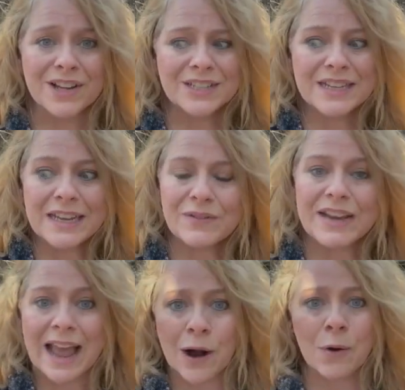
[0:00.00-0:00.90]
to even
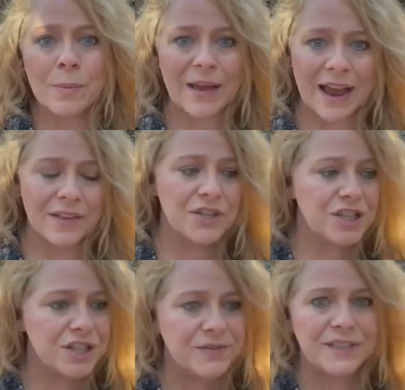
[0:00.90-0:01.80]
our path
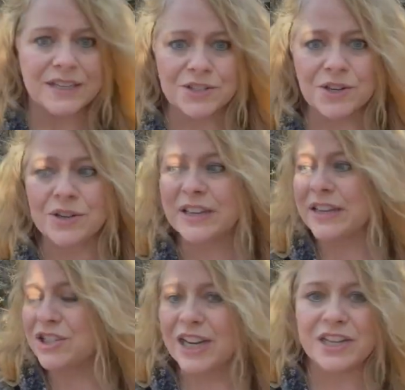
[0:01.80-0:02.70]
shifting and turning
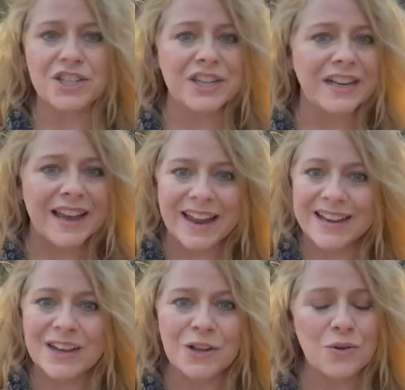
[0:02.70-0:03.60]
and changing
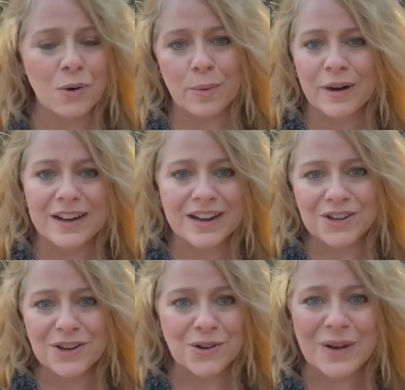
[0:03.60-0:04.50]
and incorporating
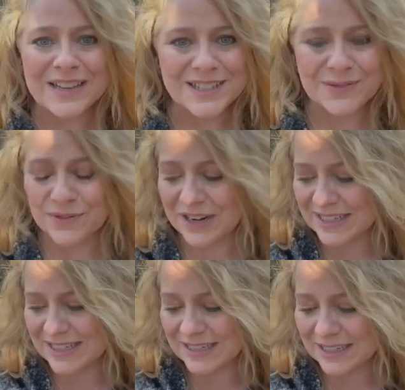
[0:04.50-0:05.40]
new and different
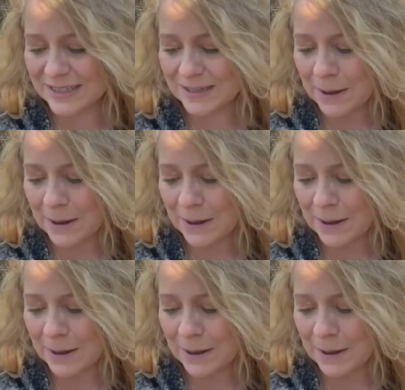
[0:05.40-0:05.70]
ideas.